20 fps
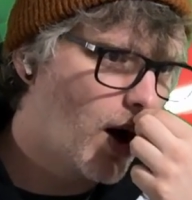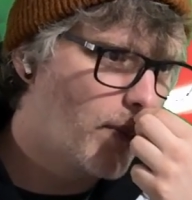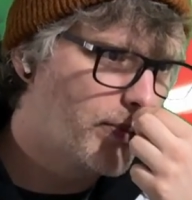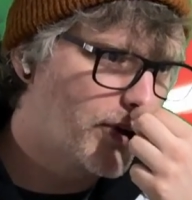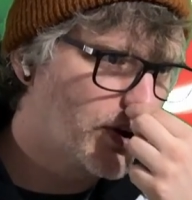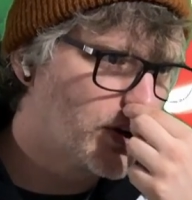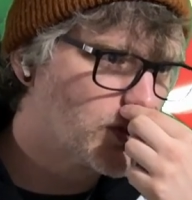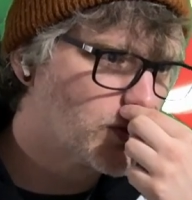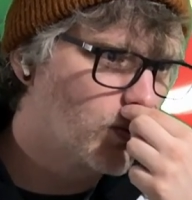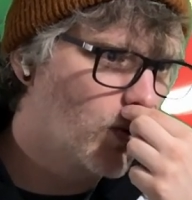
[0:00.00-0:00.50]

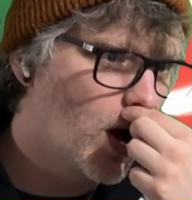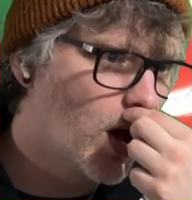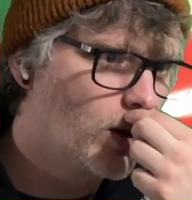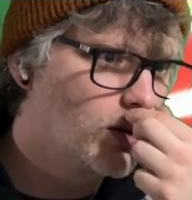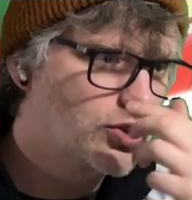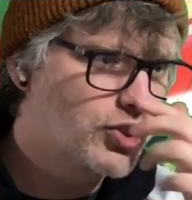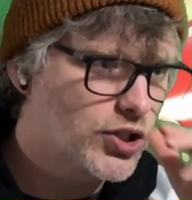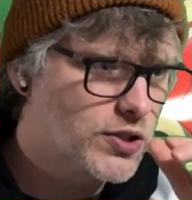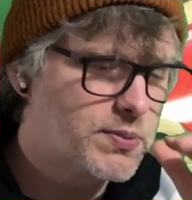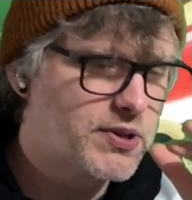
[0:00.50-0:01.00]
up there as
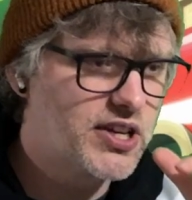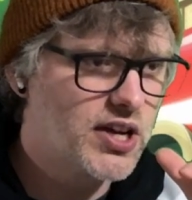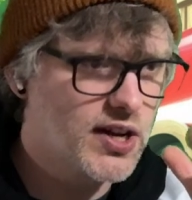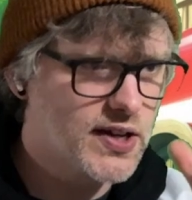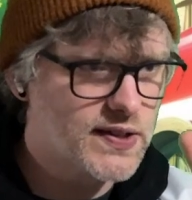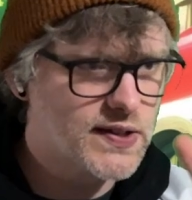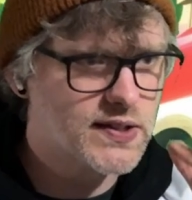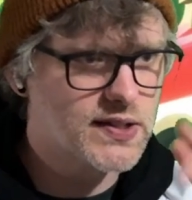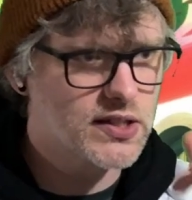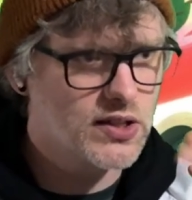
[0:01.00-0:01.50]
well, just
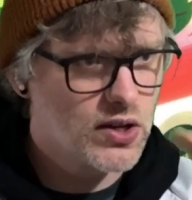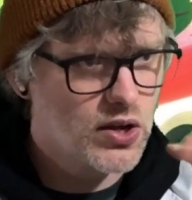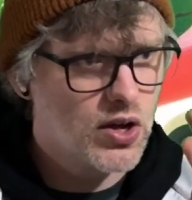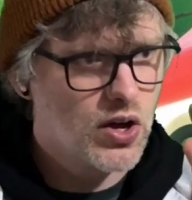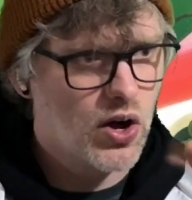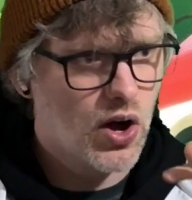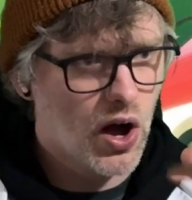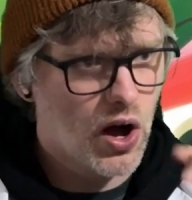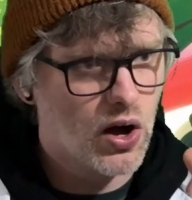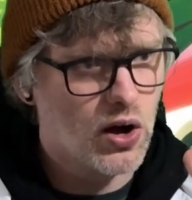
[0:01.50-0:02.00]
because
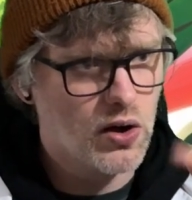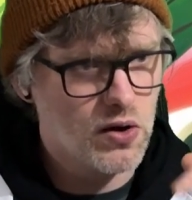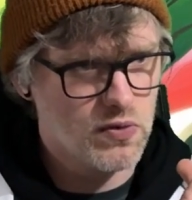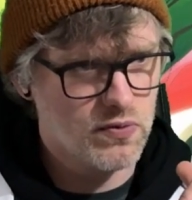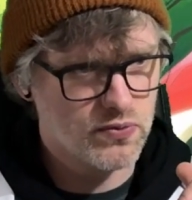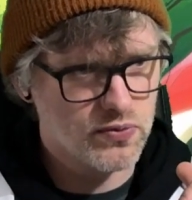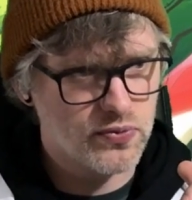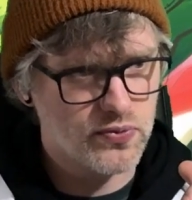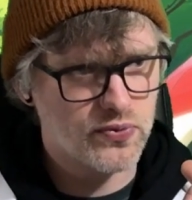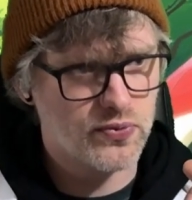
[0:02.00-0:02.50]

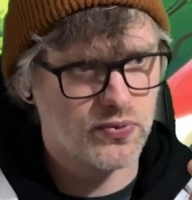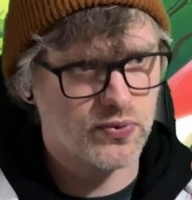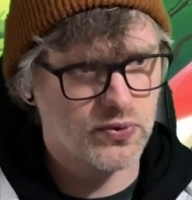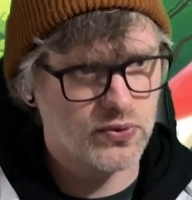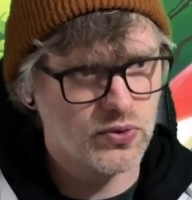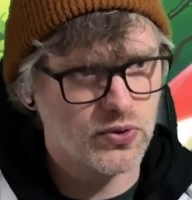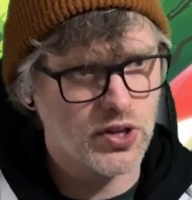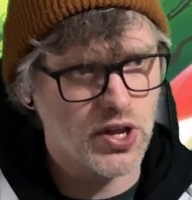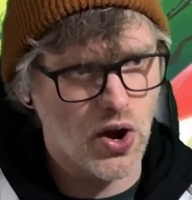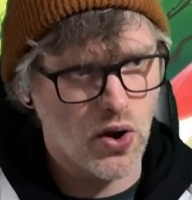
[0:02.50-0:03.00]
of
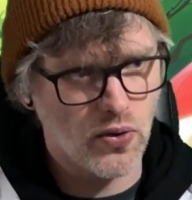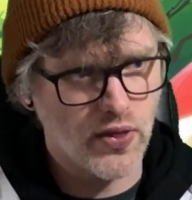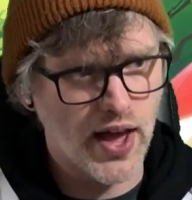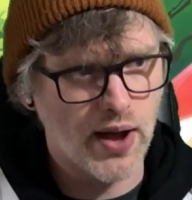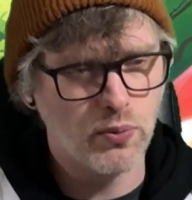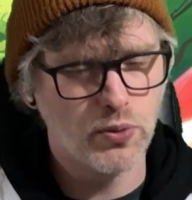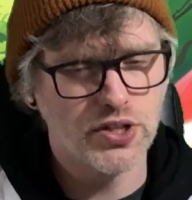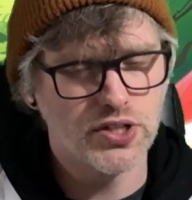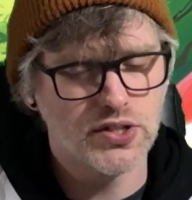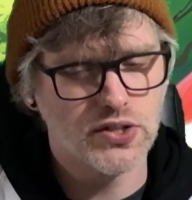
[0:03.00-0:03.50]

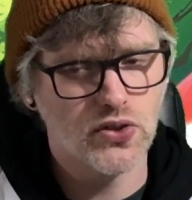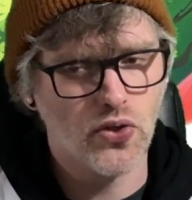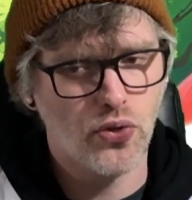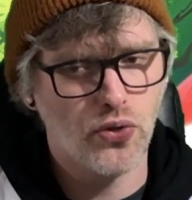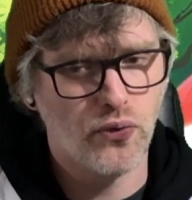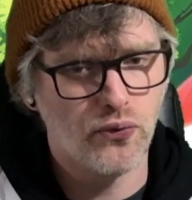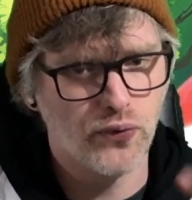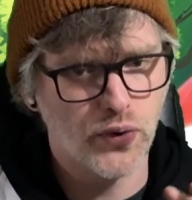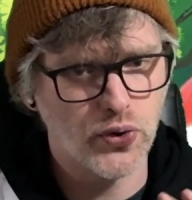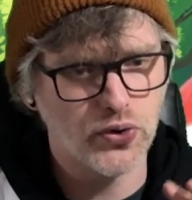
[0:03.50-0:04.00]
that
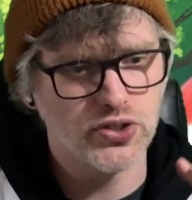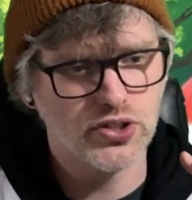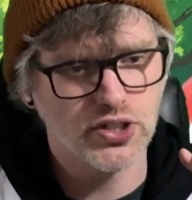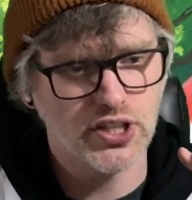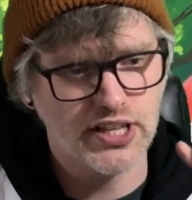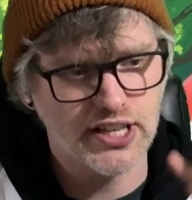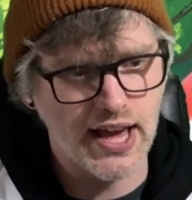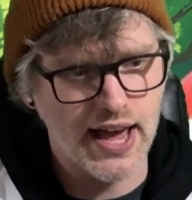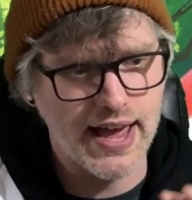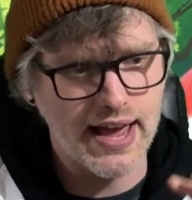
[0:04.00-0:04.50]
was the
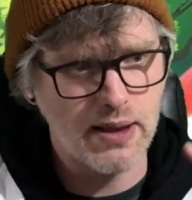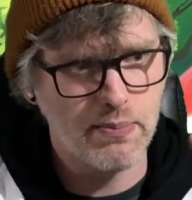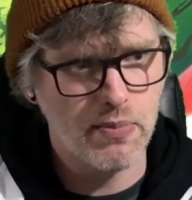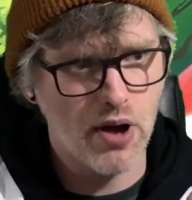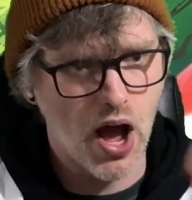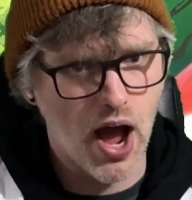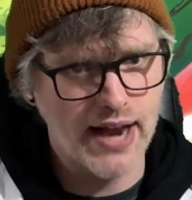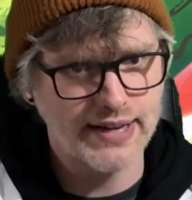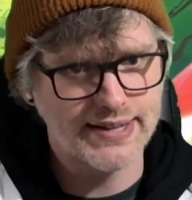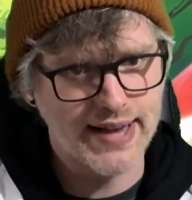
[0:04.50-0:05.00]
first
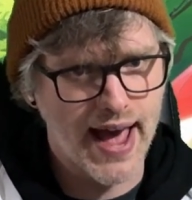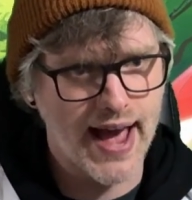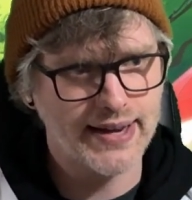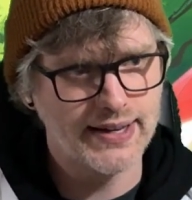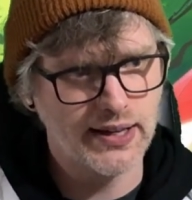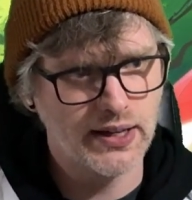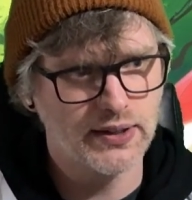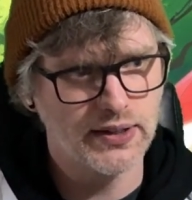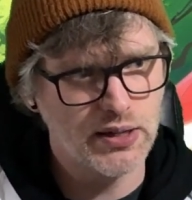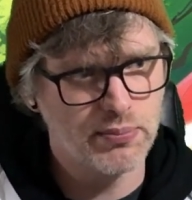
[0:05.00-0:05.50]
game I
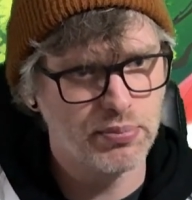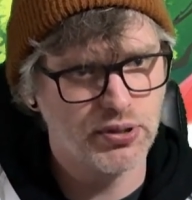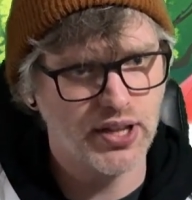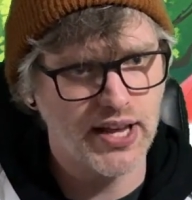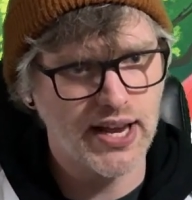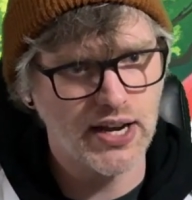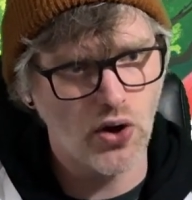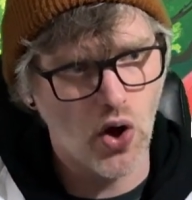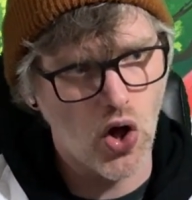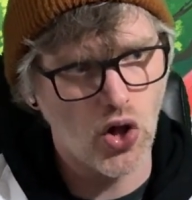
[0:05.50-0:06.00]
technically
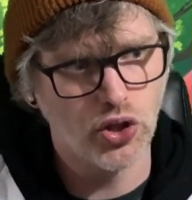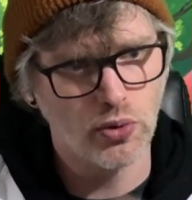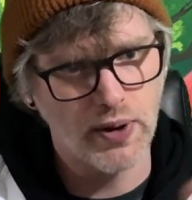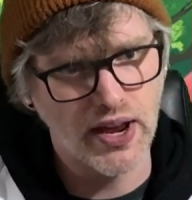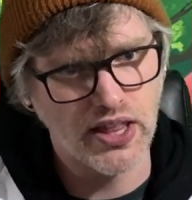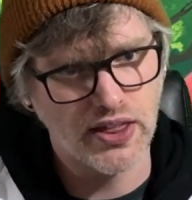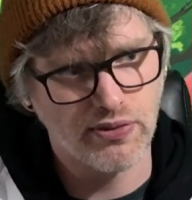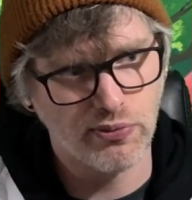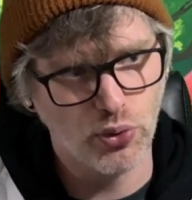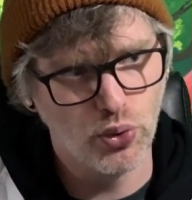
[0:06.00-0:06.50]
played all the
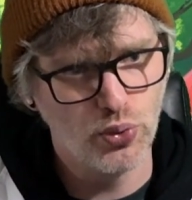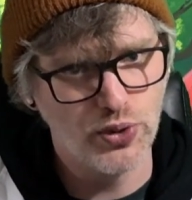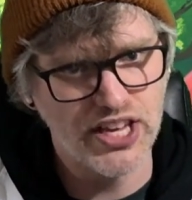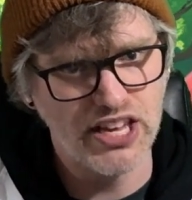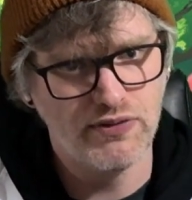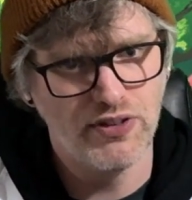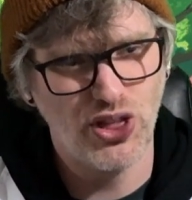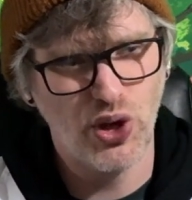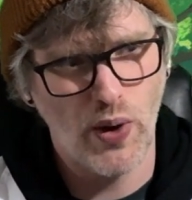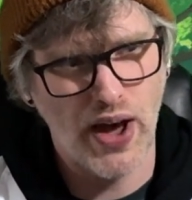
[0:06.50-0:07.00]
way through,
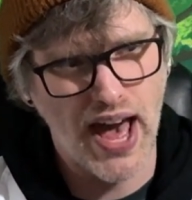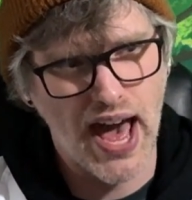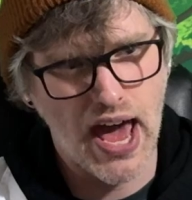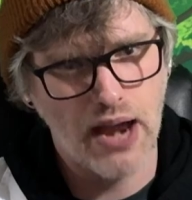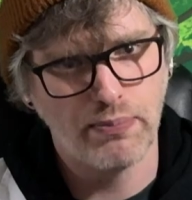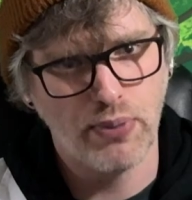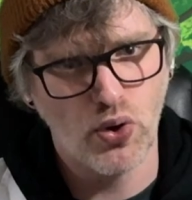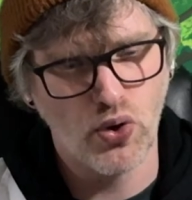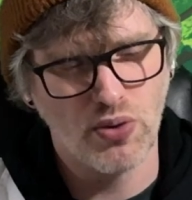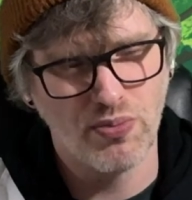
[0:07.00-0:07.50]
even though I
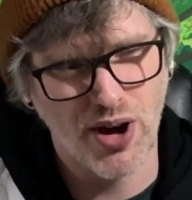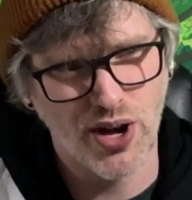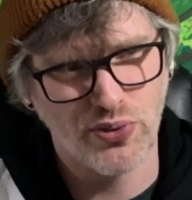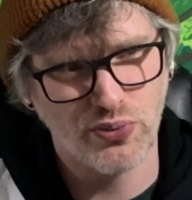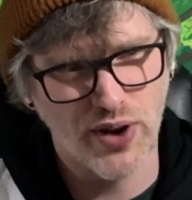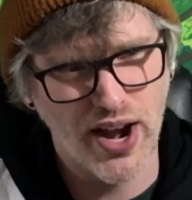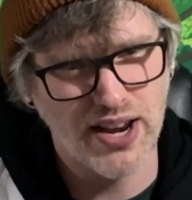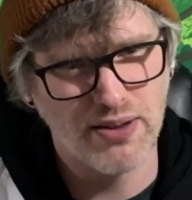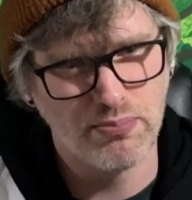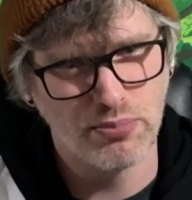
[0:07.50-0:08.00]
had
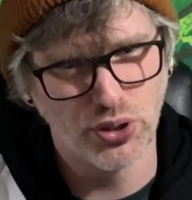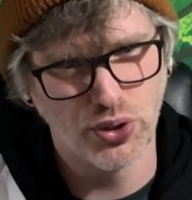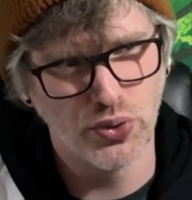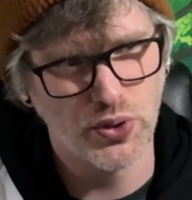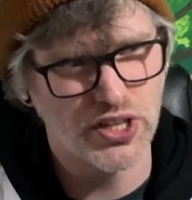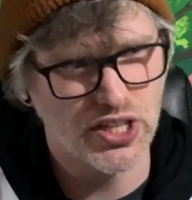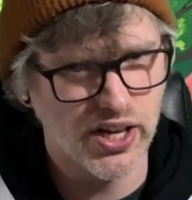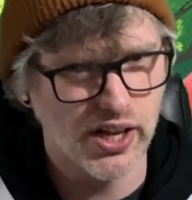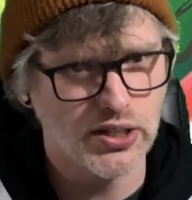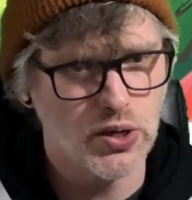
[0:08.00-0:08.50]
Pokemon Red and
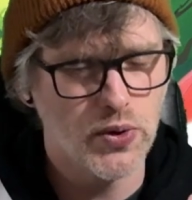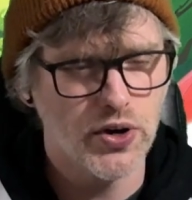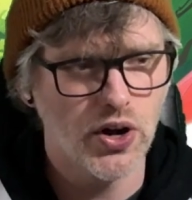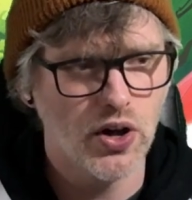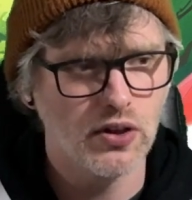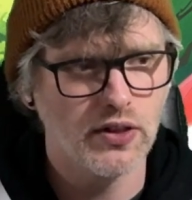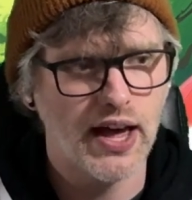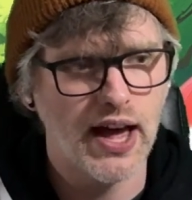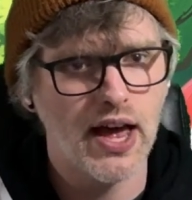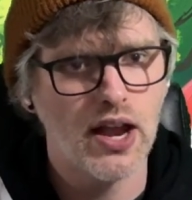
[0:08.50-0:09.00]
Blue and Yellow
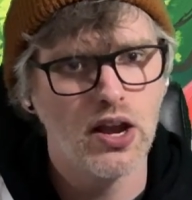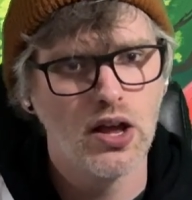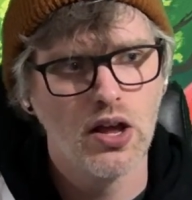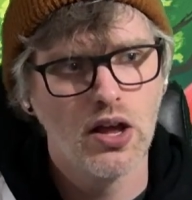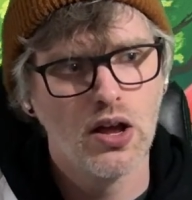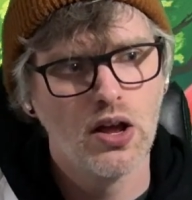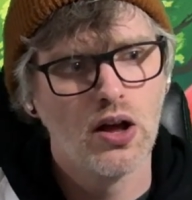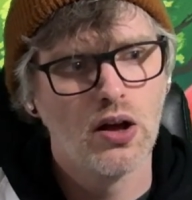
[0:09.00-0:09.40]
and all that.